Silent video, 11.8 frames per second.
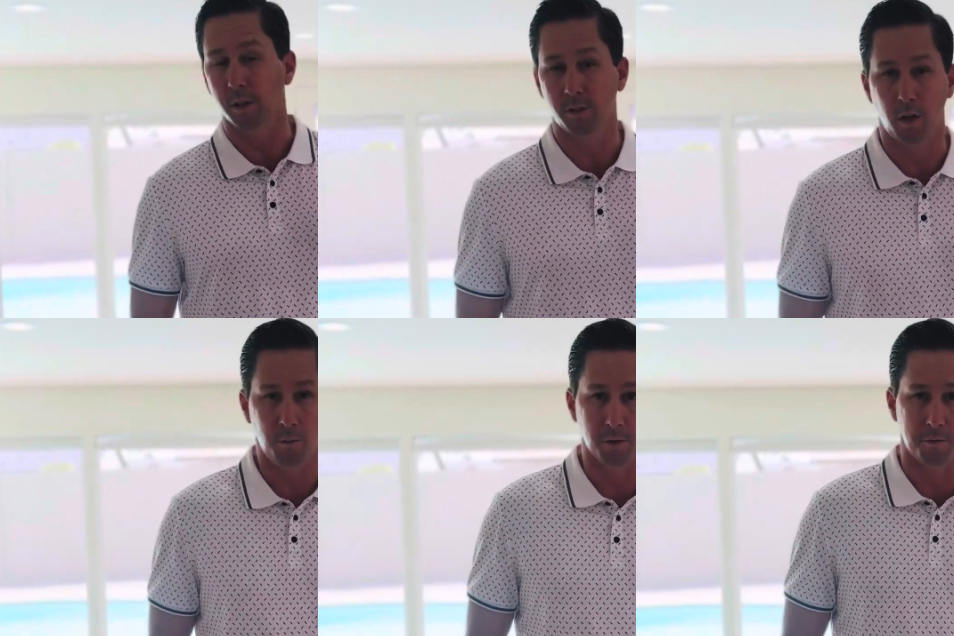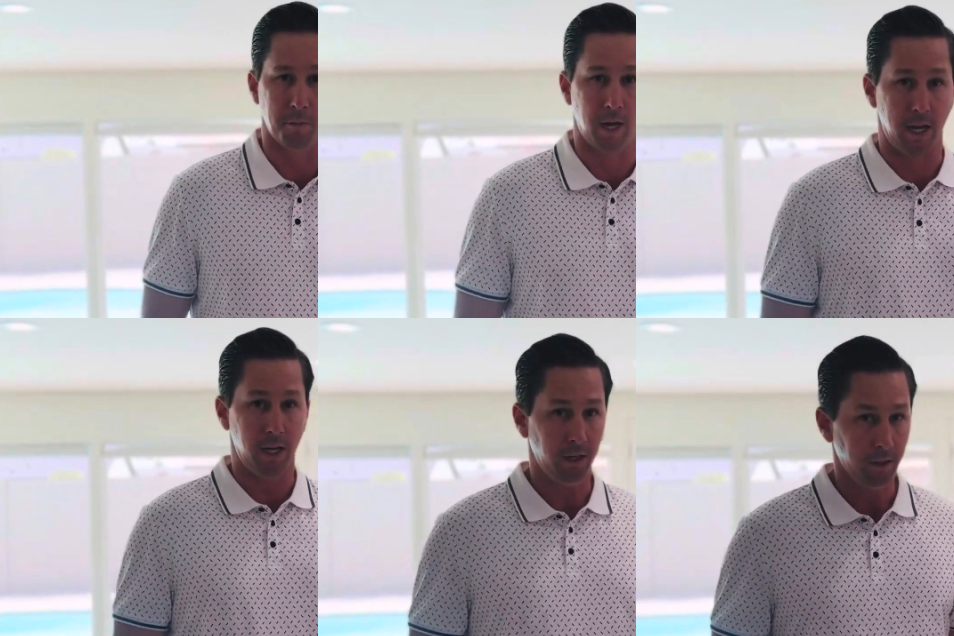It's almost
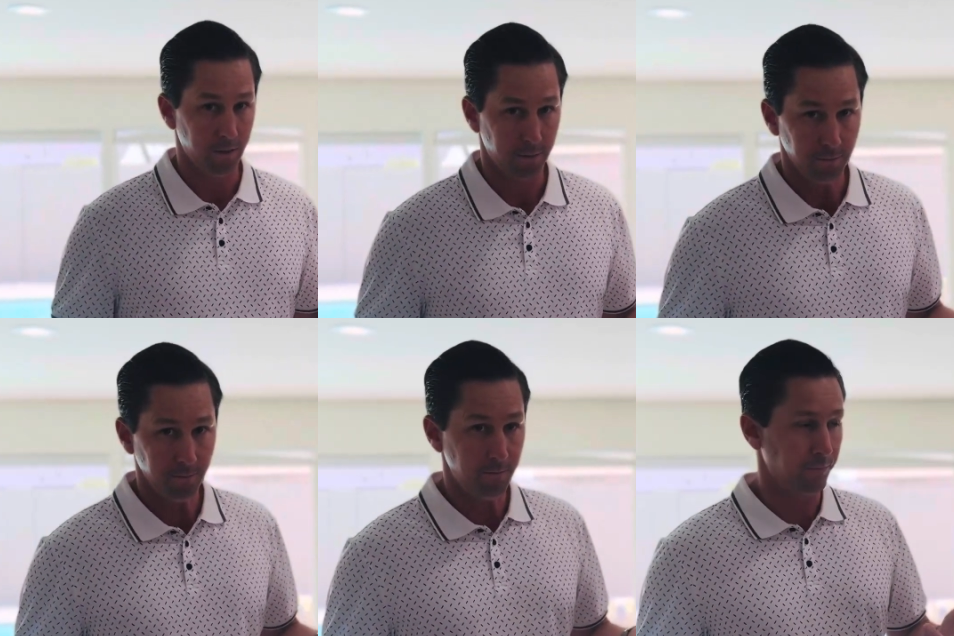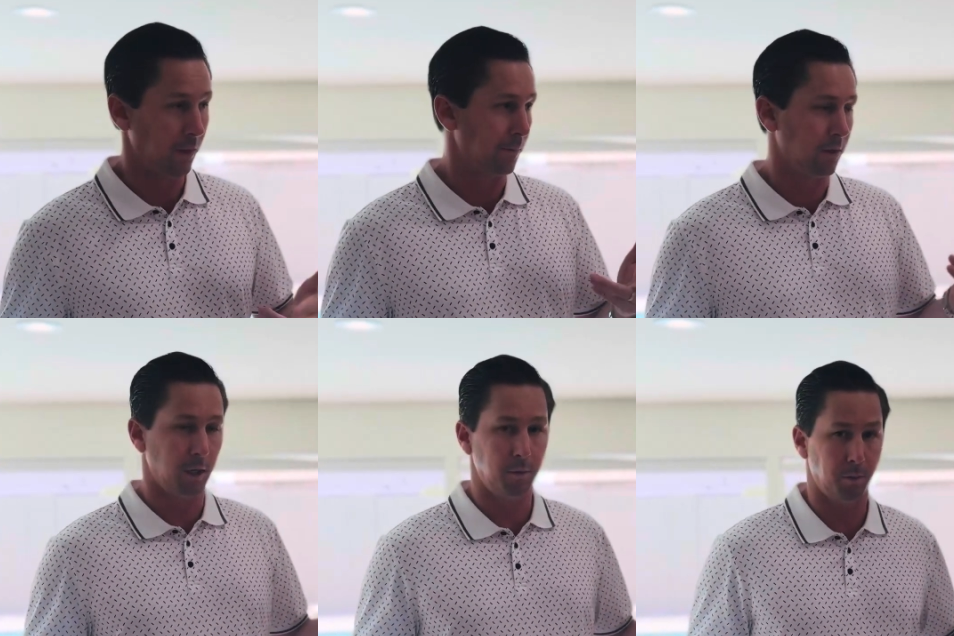May. I'm
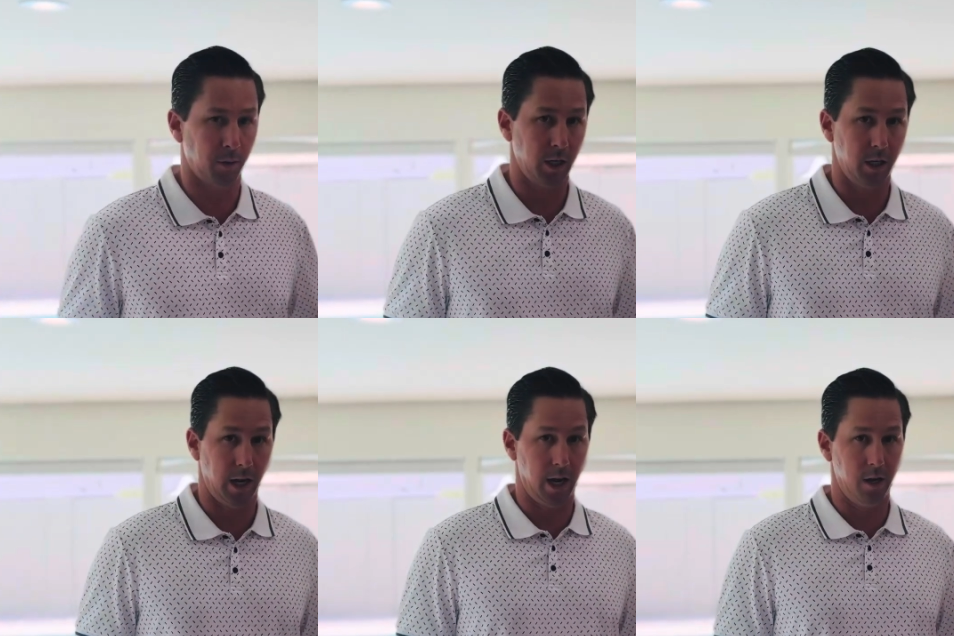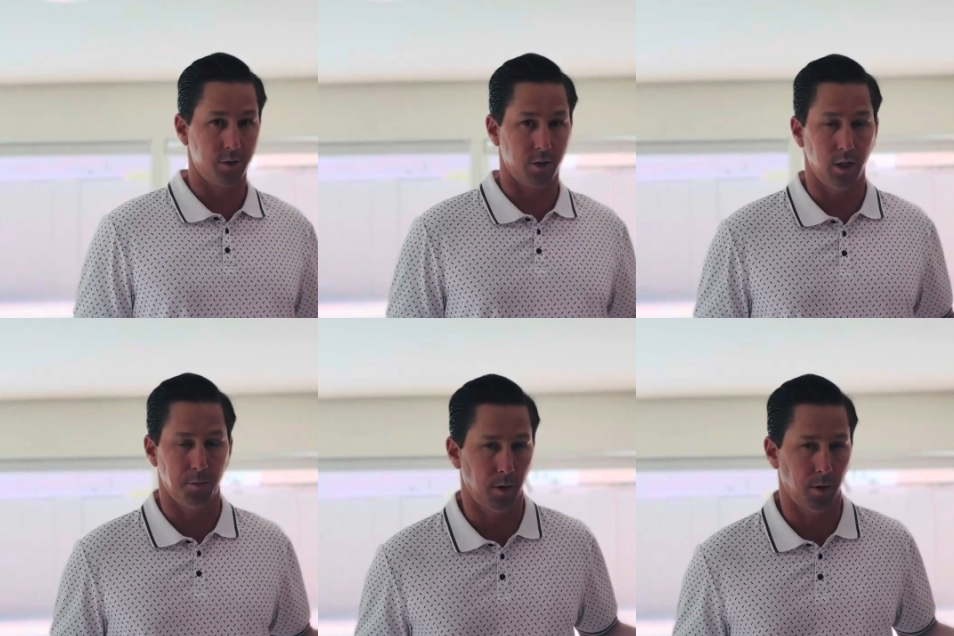going to be bringing a house on the